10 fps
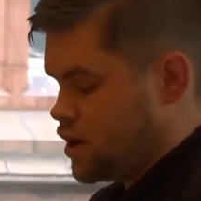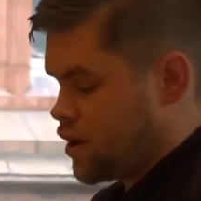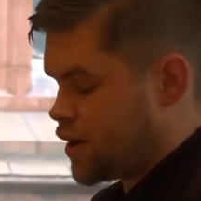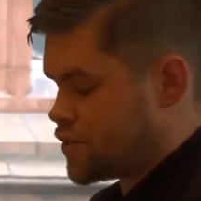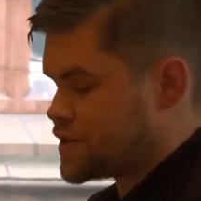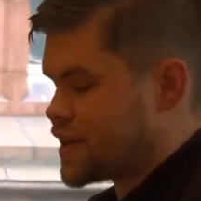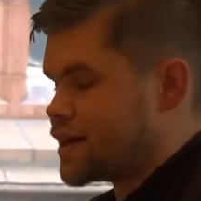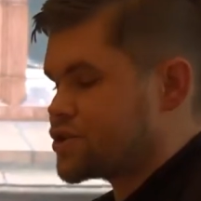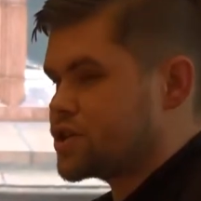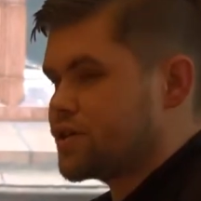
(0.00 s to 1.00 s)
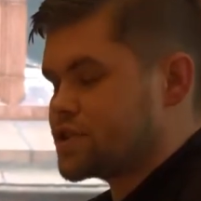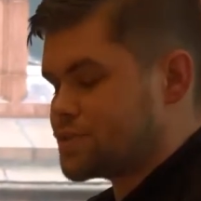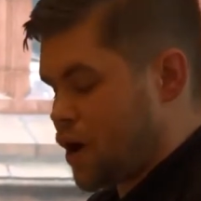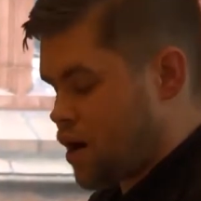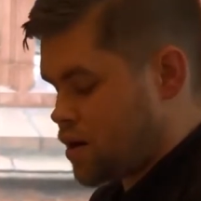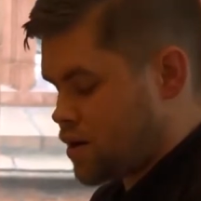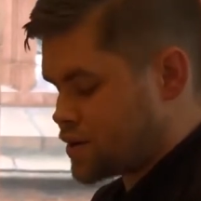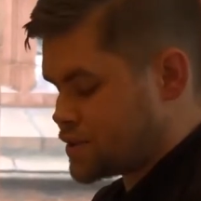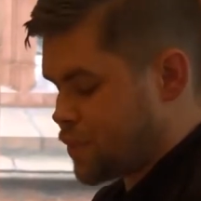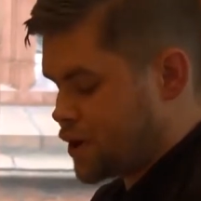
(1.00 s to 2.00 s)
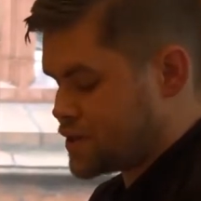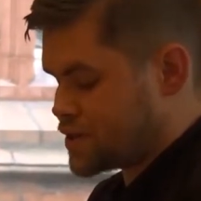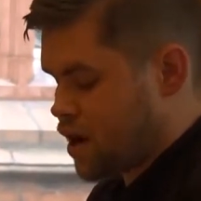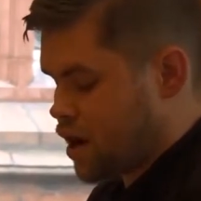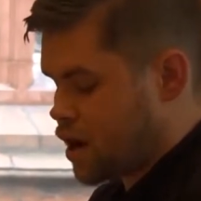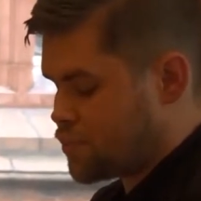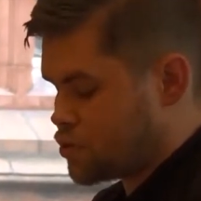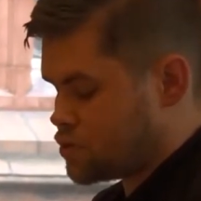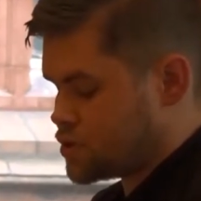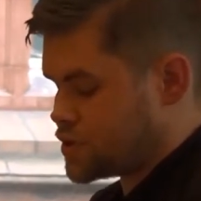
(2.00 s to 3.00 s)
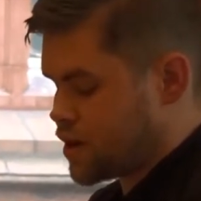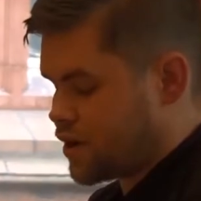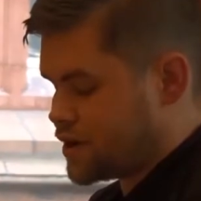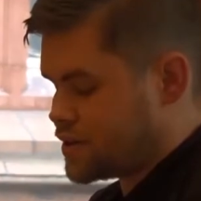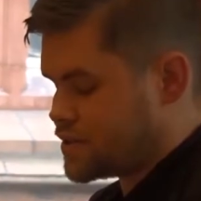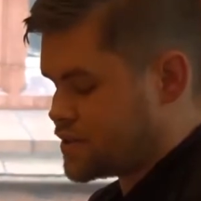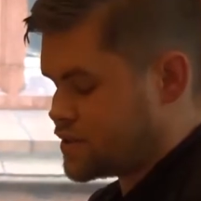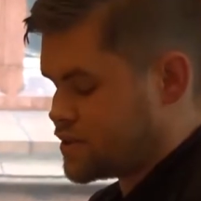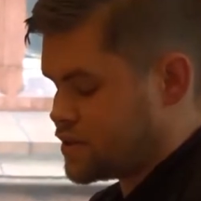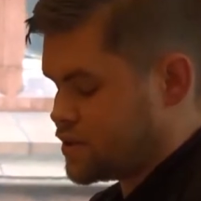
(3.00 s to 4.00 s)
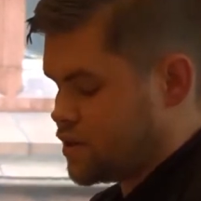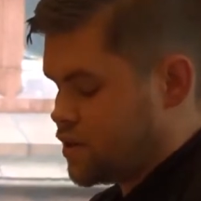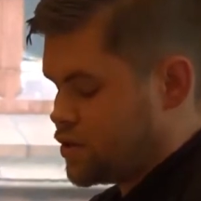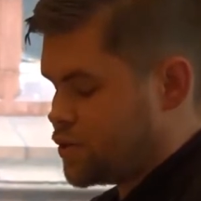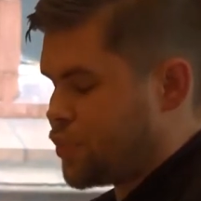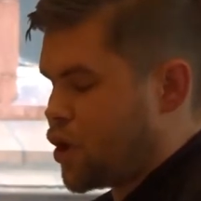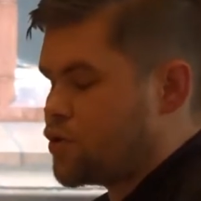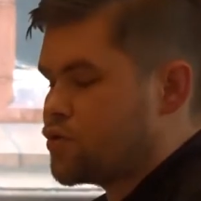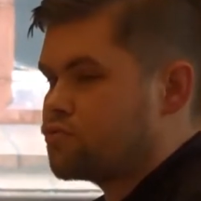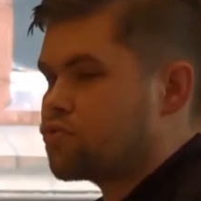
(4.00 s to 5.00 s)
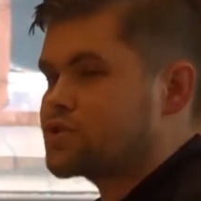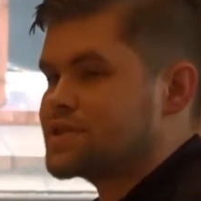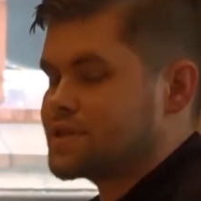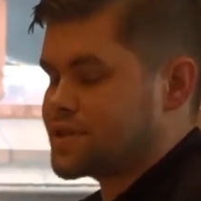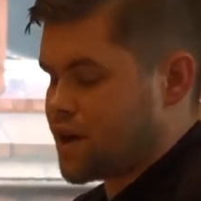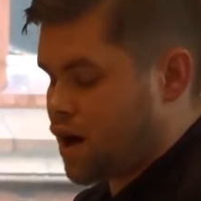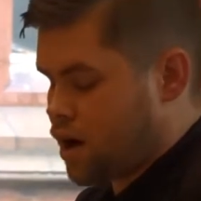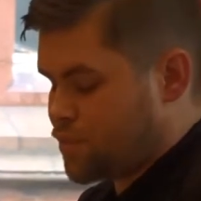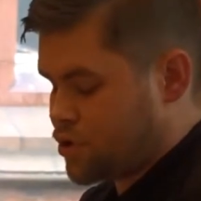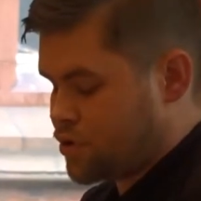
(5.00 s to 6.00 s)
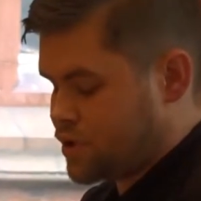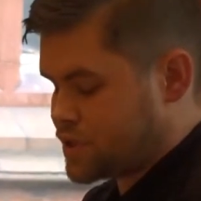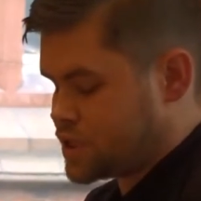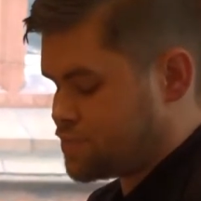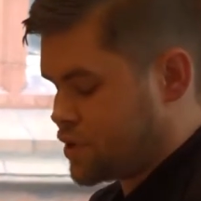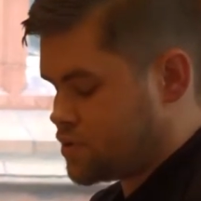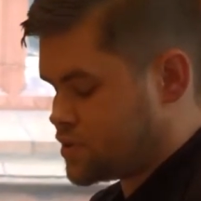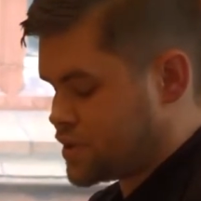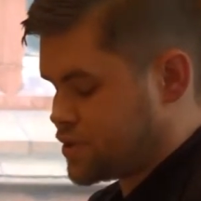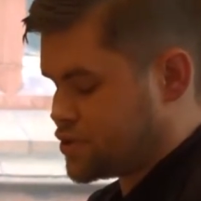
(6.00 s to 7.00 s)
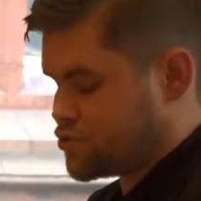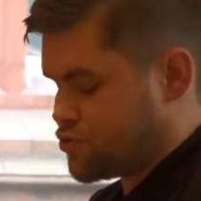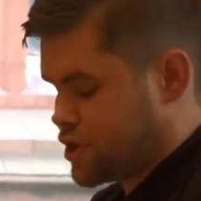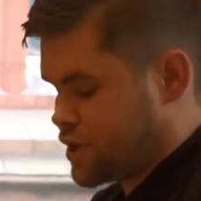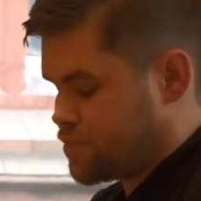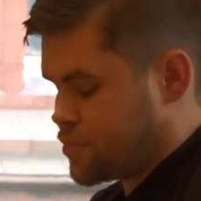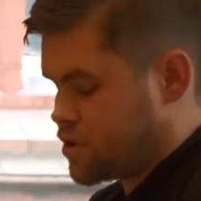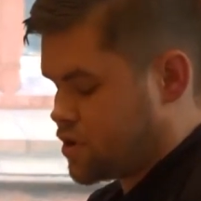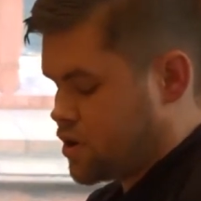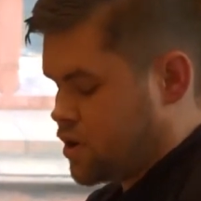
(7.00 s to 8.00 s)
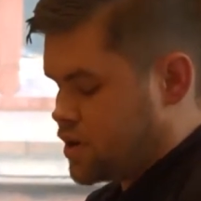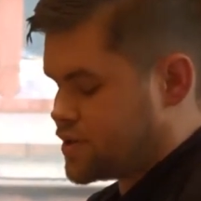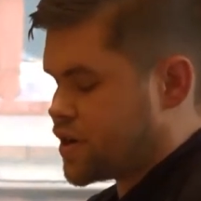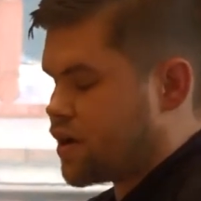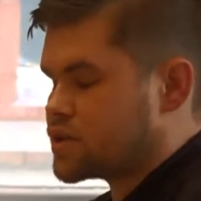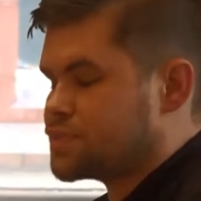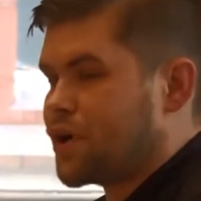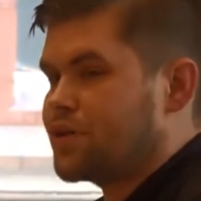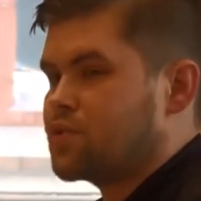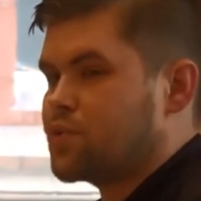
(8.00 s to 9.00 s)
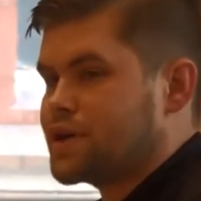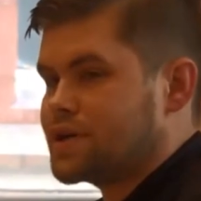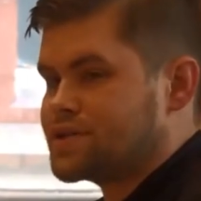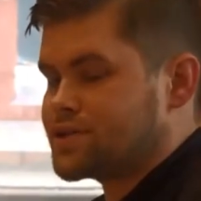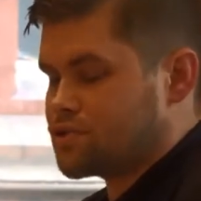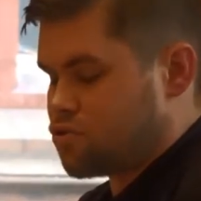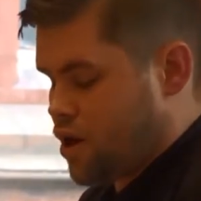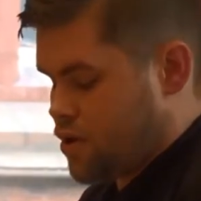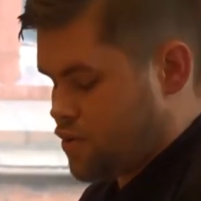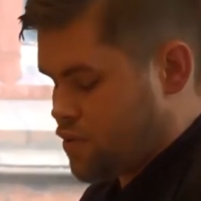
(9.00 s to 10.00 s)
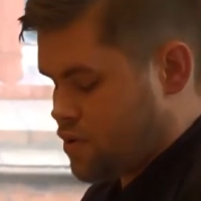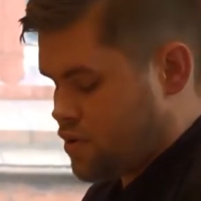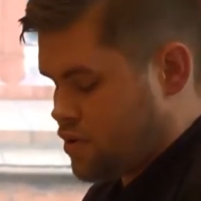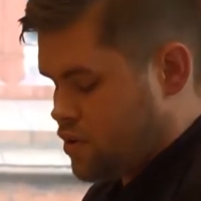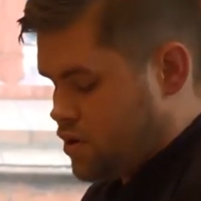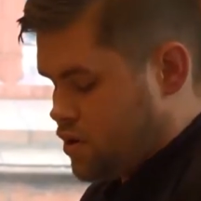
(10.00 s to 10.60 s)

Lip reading: Like the satchel of sparks, my scar pulls tight. The bone rotted to carbon and spilt in a stream, sucked by the weeds to grow.